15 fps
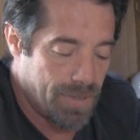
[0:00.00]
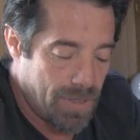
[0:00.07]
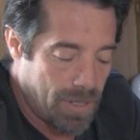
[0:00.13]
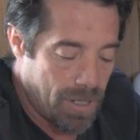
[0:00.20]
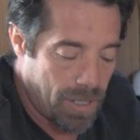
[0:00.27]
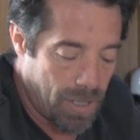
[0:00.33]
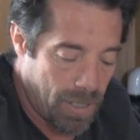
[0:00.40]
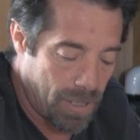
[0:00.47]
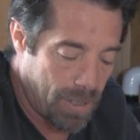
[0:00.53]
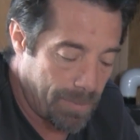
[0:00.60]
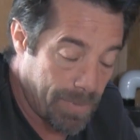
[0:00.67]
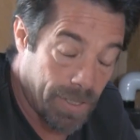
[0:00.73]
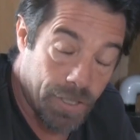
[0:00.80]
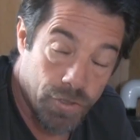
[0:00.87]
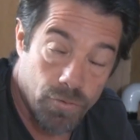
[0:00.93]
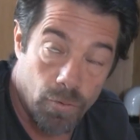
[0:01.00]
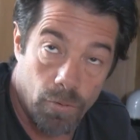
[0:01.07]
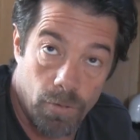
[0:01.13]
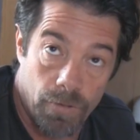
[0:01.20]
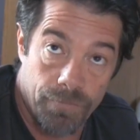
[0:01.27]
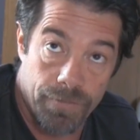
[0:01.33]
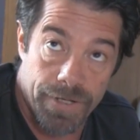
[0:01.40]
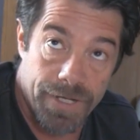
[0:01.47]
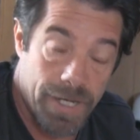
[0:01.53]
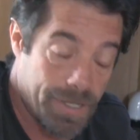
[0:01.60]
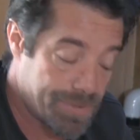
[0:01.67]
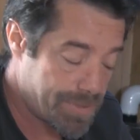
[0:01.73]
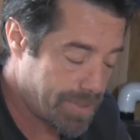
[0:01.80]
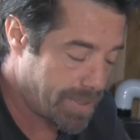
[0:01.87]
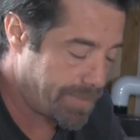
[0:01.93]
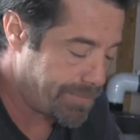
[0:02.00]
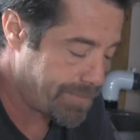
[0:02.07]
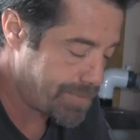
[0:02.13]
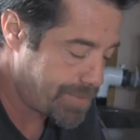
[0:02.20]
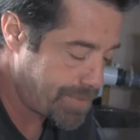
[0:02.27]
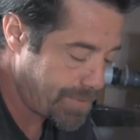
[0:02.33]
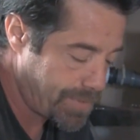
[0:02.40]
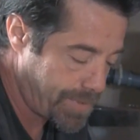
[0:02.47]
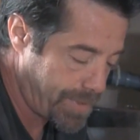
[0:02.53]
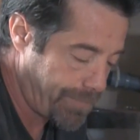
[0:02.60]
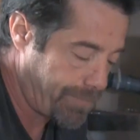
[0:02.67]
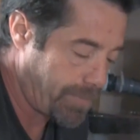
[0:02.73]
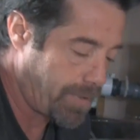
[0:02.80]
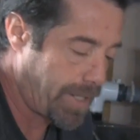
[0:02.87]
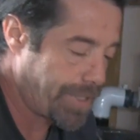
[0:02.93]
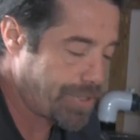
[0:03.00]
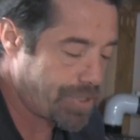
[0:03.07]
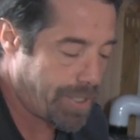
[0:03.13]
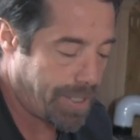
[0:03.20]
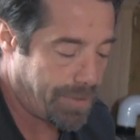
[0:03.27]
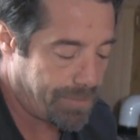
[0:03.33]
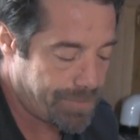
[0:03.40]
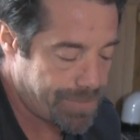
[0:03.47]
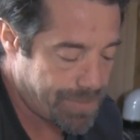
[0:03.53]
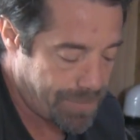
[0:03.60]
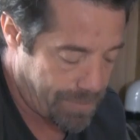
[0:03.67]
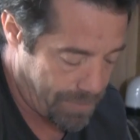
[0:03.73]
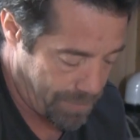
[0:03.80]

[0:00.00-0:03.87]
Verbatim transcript: um, and control over intensity of his different light channels.